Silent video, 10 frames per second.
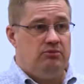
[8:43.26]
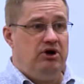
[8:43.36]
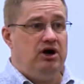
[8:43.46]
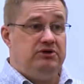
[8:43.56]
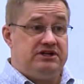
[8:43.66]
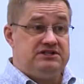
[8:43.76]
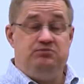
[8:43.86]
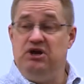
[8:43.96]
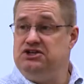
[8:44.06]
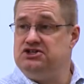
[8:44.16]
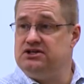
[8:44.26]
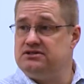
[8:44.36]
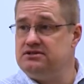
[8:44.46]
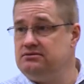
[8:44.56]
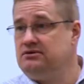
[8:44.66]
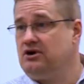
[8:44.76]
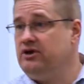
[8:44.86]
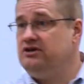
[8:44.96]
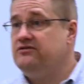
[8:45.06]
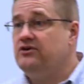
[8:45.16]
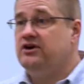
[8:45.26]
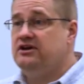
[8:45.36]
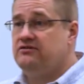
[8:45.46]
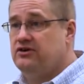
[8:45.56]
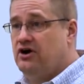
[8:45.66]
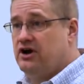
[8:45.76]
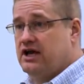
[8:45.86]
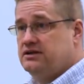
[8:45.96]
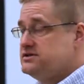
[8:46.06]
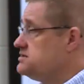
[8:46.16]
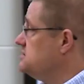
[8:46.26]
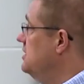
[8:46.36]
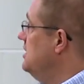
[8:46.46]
public speeches are written for a different audience.